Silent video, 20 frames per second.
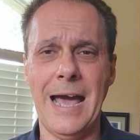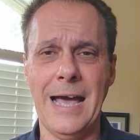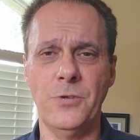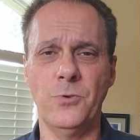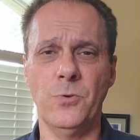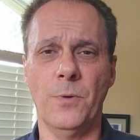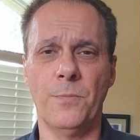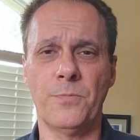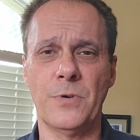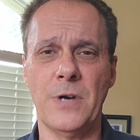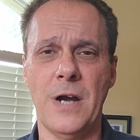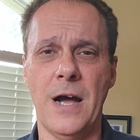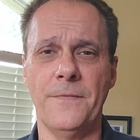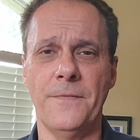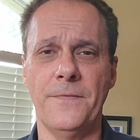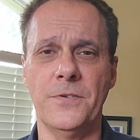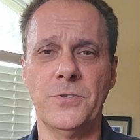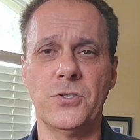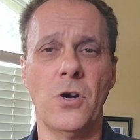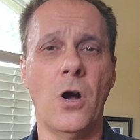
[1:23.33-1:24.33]
annual
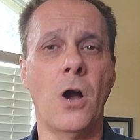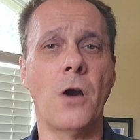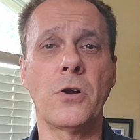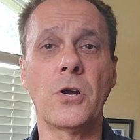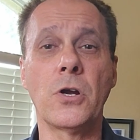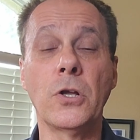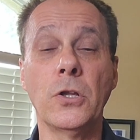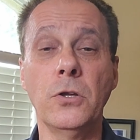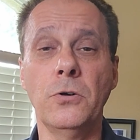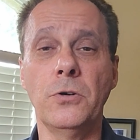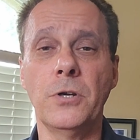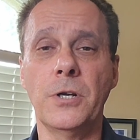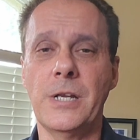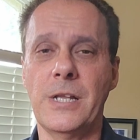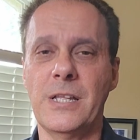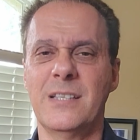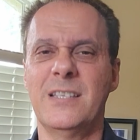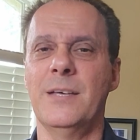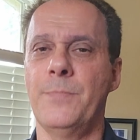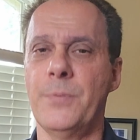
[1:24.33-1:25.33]
profits are included
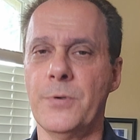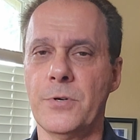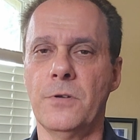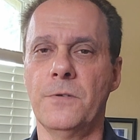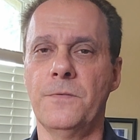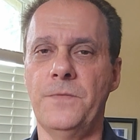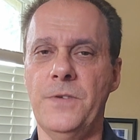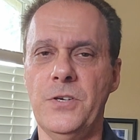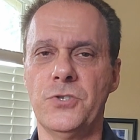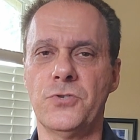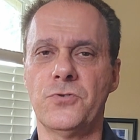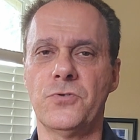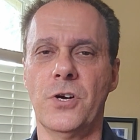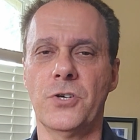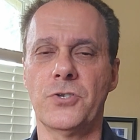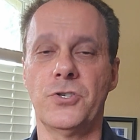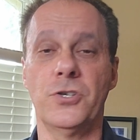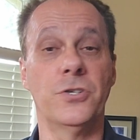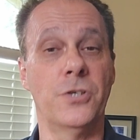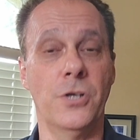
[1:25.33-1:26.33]
in a typical fee
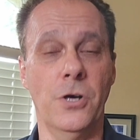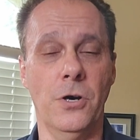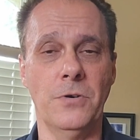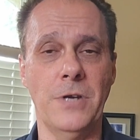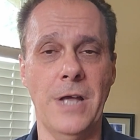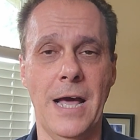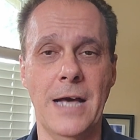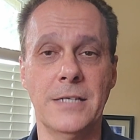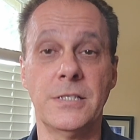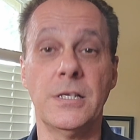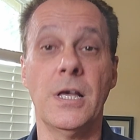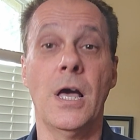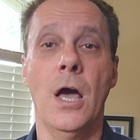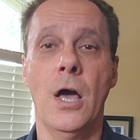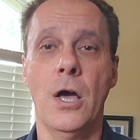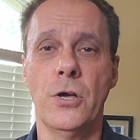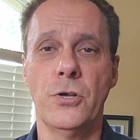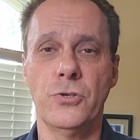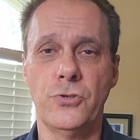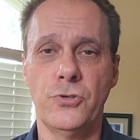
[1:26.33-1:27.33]
structure known as
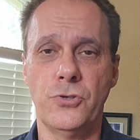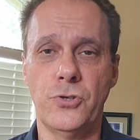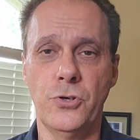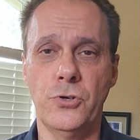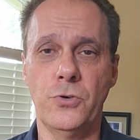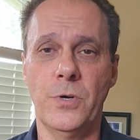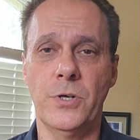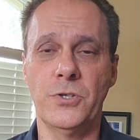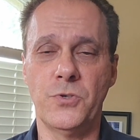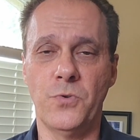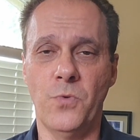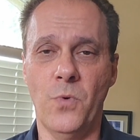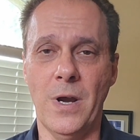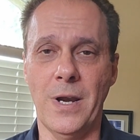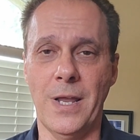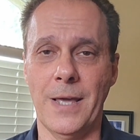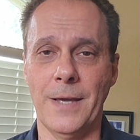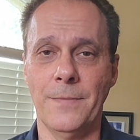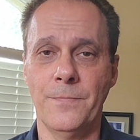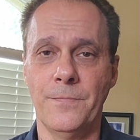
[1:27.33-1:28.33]
2 and
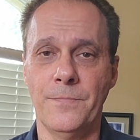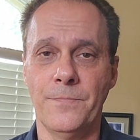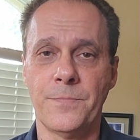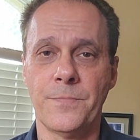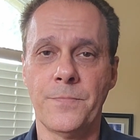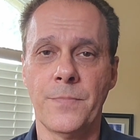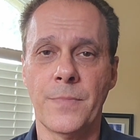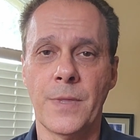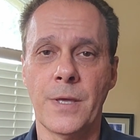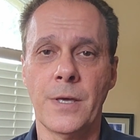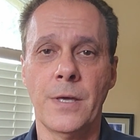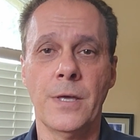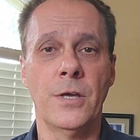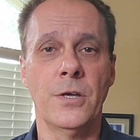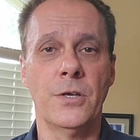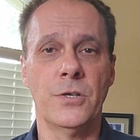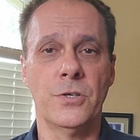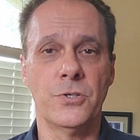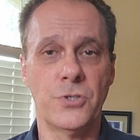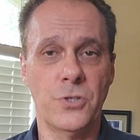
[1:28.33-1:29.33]
20.
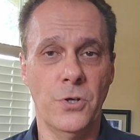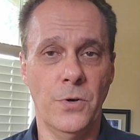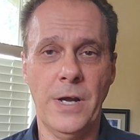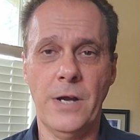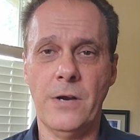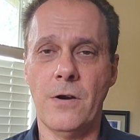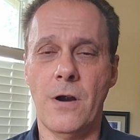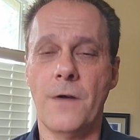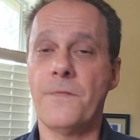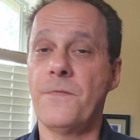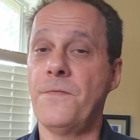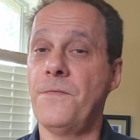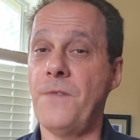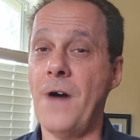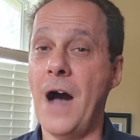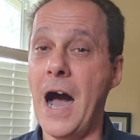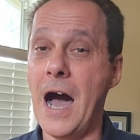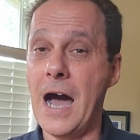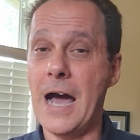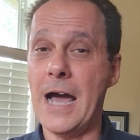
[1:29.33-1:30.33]
So here are
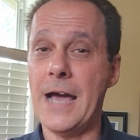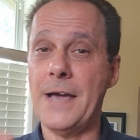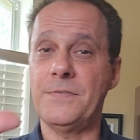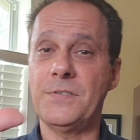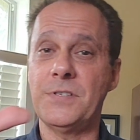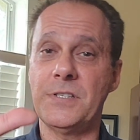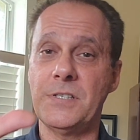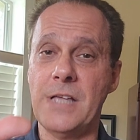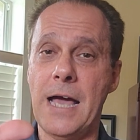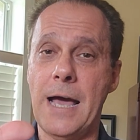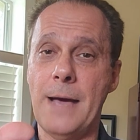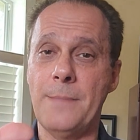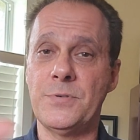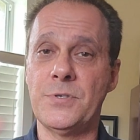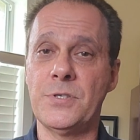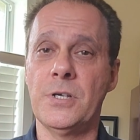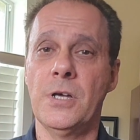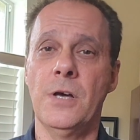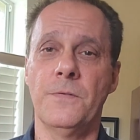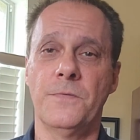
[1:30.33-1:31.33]
5
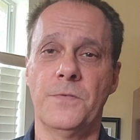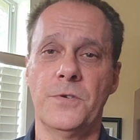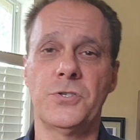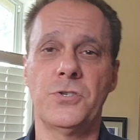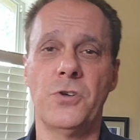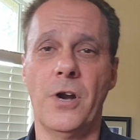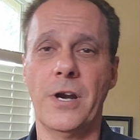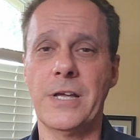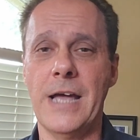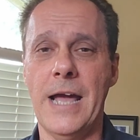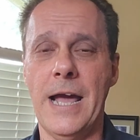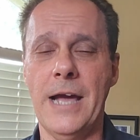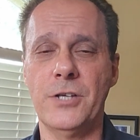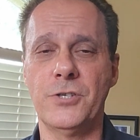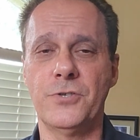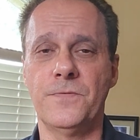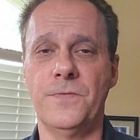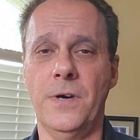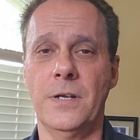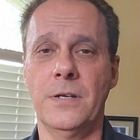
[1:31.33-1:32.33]
steps for starting a
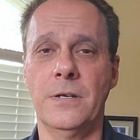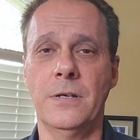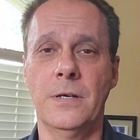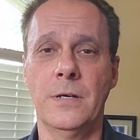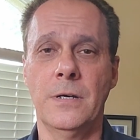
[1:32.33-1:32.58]
hedge fund.